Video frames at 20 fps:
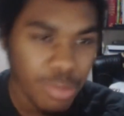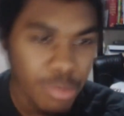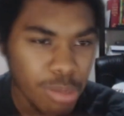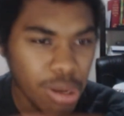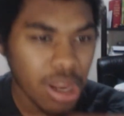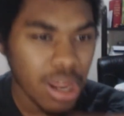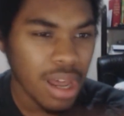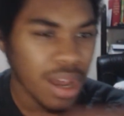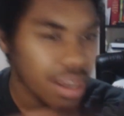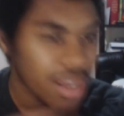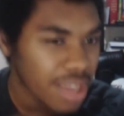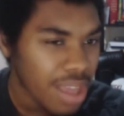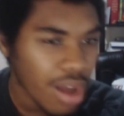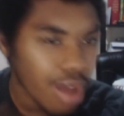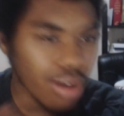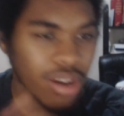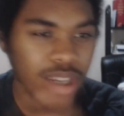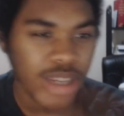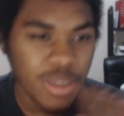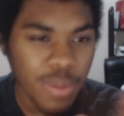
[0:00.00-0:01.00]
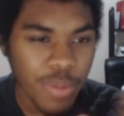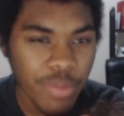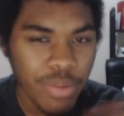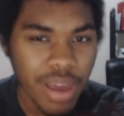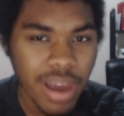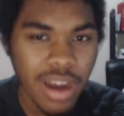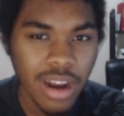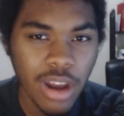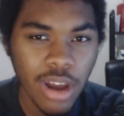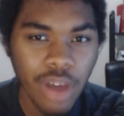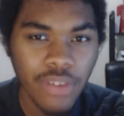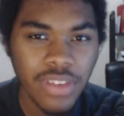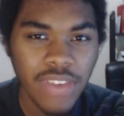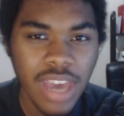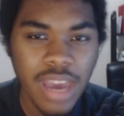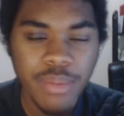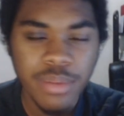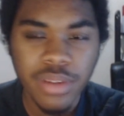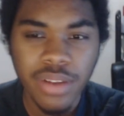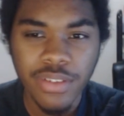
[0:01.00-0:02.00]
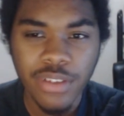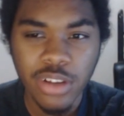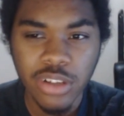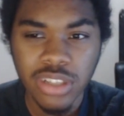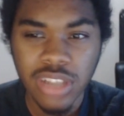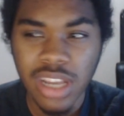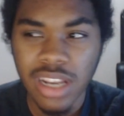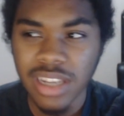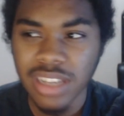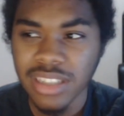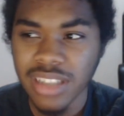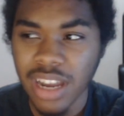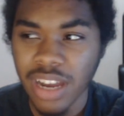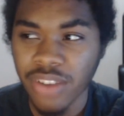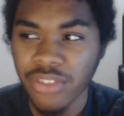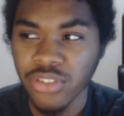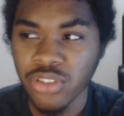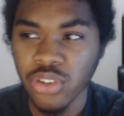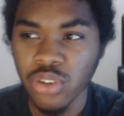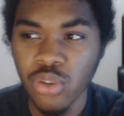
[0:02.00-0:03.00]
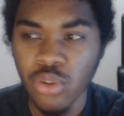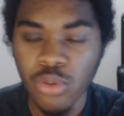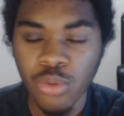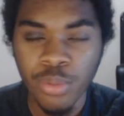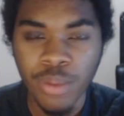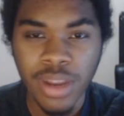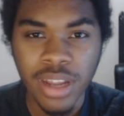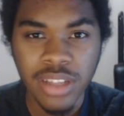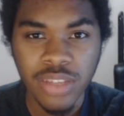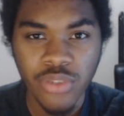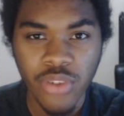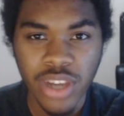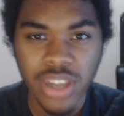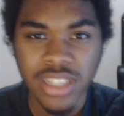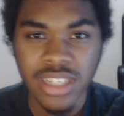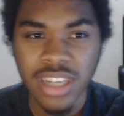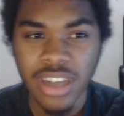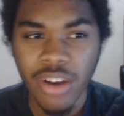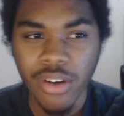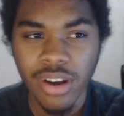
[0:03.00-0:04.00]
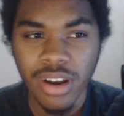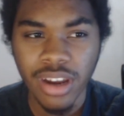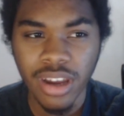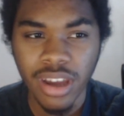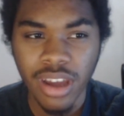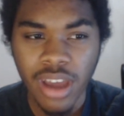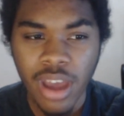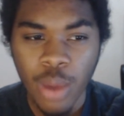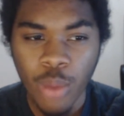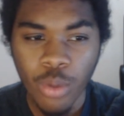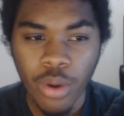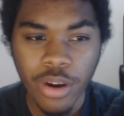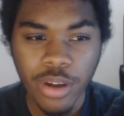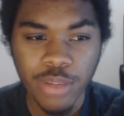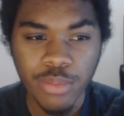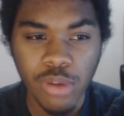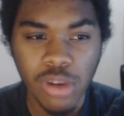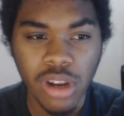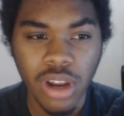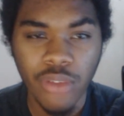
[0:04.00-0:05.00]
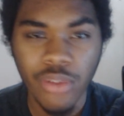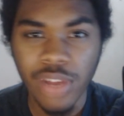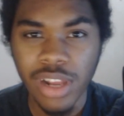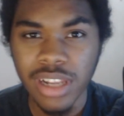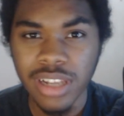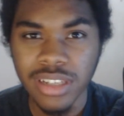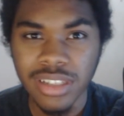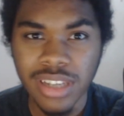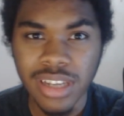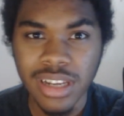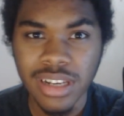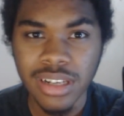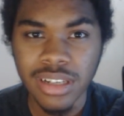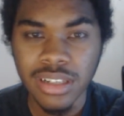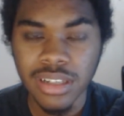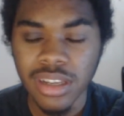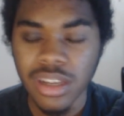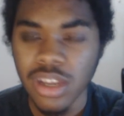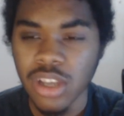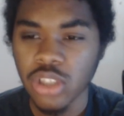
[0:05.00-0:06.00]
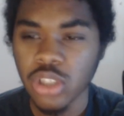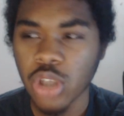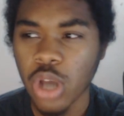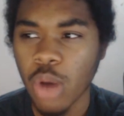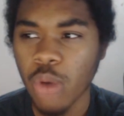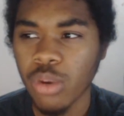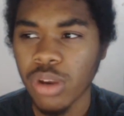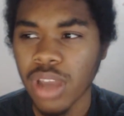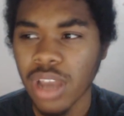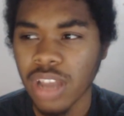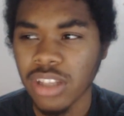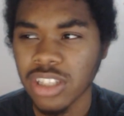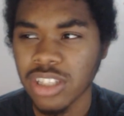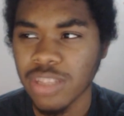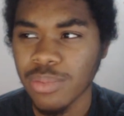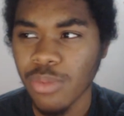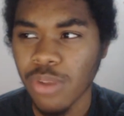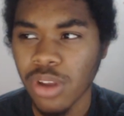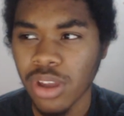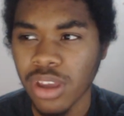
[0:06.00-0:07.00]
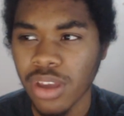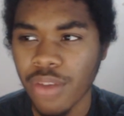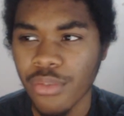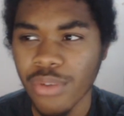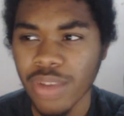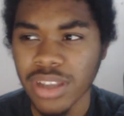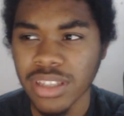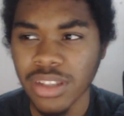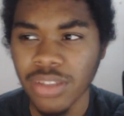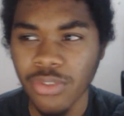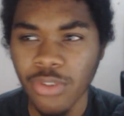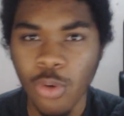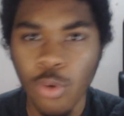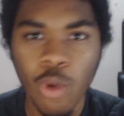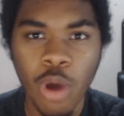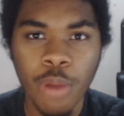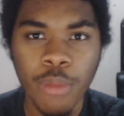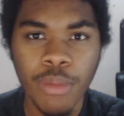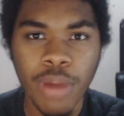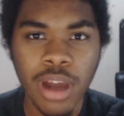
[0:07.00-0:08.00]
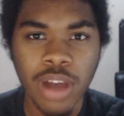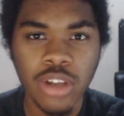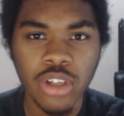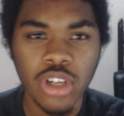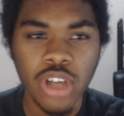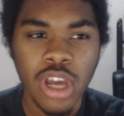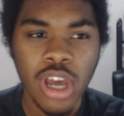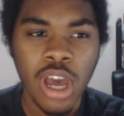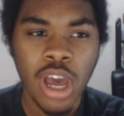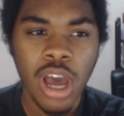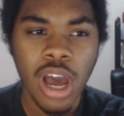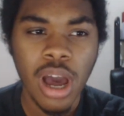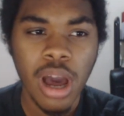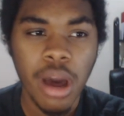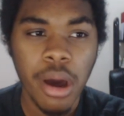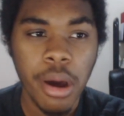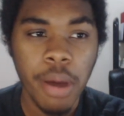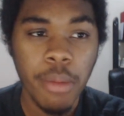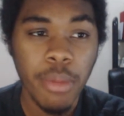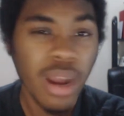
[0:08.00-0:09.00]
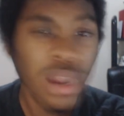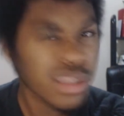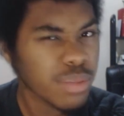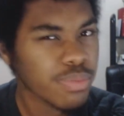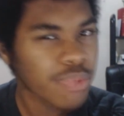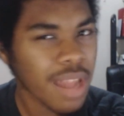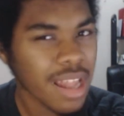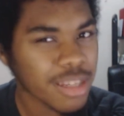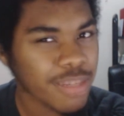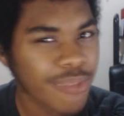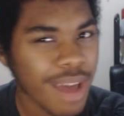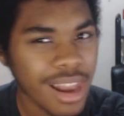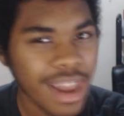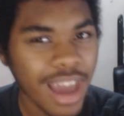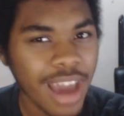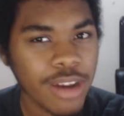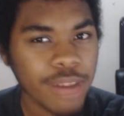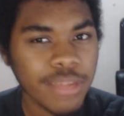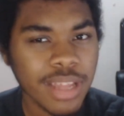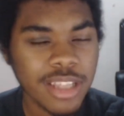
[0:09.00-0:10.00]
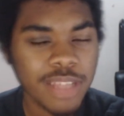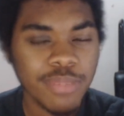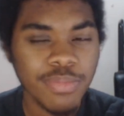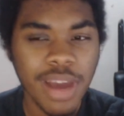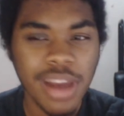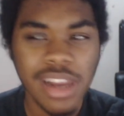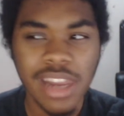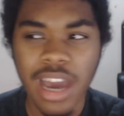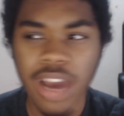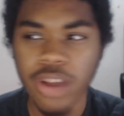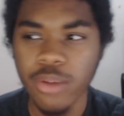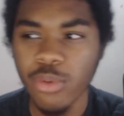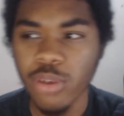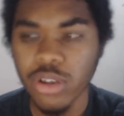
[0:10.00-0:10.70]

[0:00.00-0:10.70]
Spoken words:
Müller, you know, he's been playing a lot of games. Lewandowski at least had a few minutes rest here and there, whereas Müller really didn't. So I would like to see Müller get rested for one match. But that's my lineup. That's my lineup.